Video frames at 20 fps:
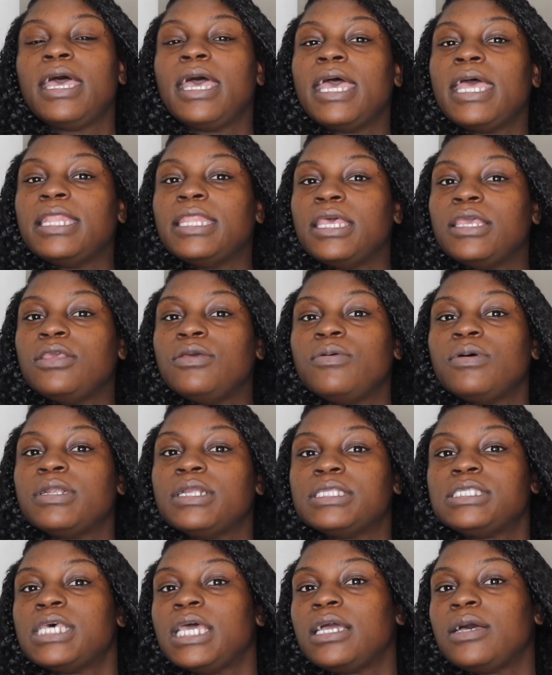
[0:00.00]
And then you want
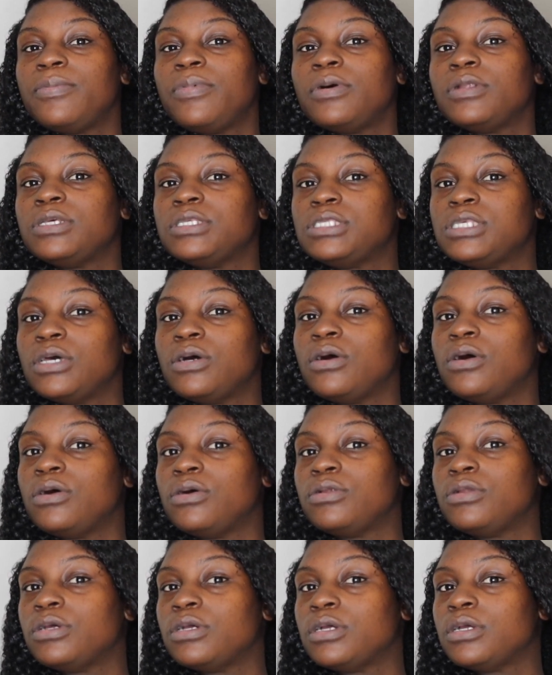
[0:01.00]
to take a ponytail
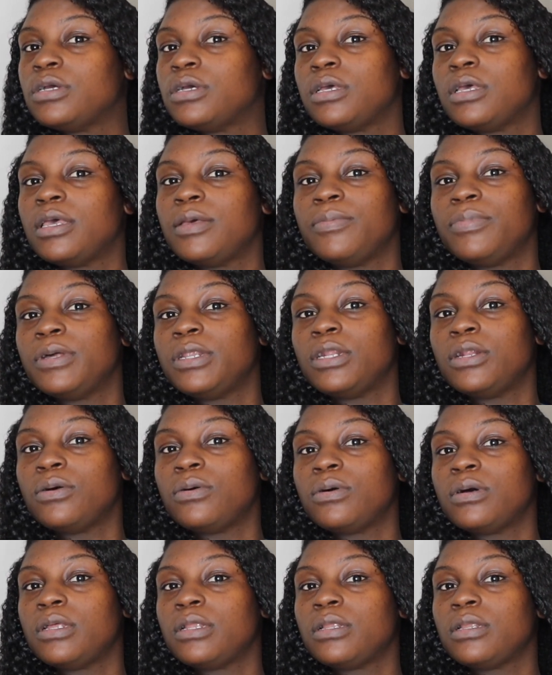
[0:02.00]
holder and put it
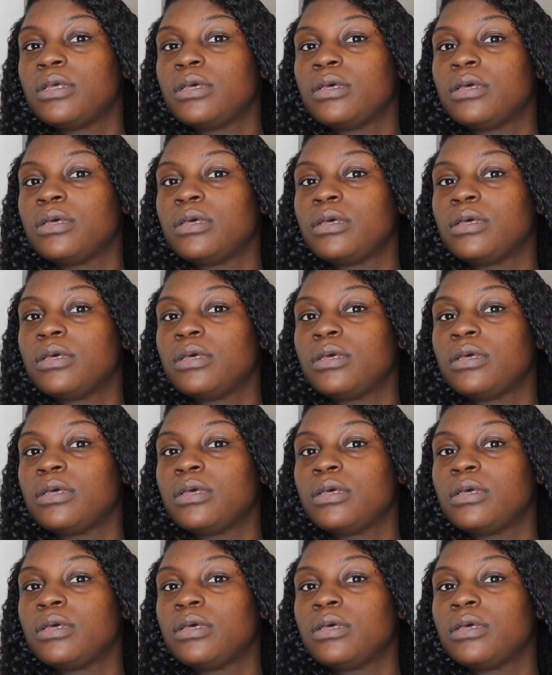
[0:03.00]
on.